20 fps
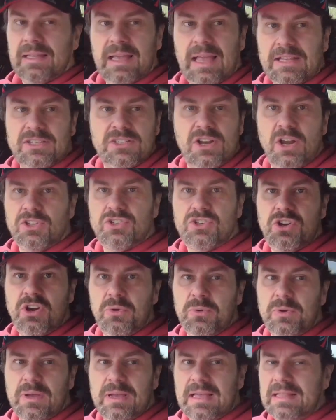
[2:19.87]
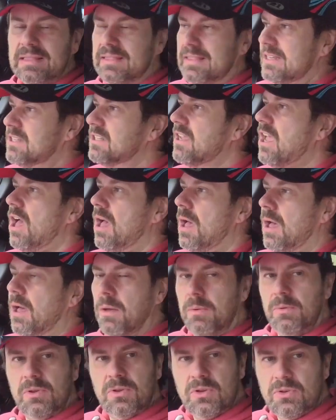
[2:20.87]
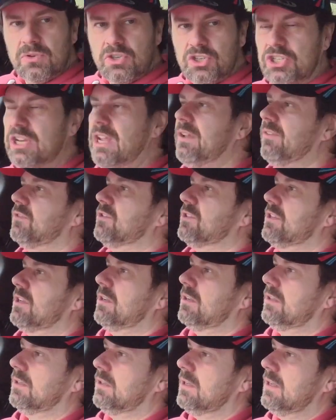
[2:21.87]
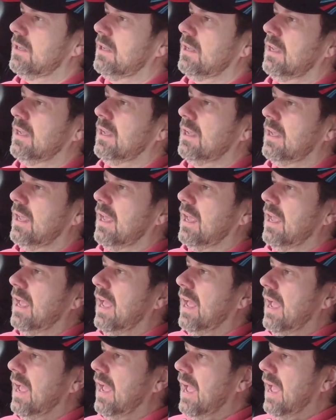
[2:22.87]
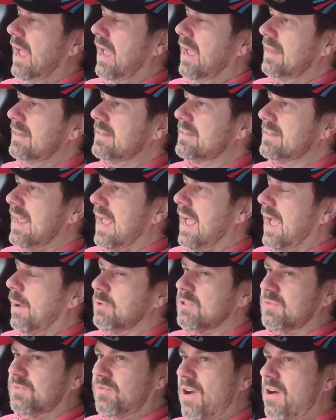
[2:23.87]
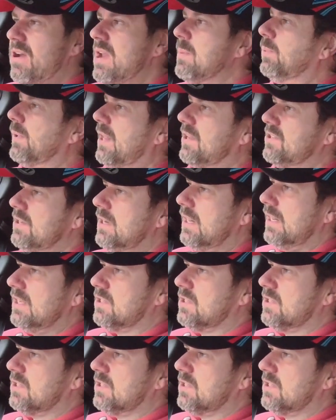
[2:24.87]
It's not true. This car shifts, and I was very pleasantly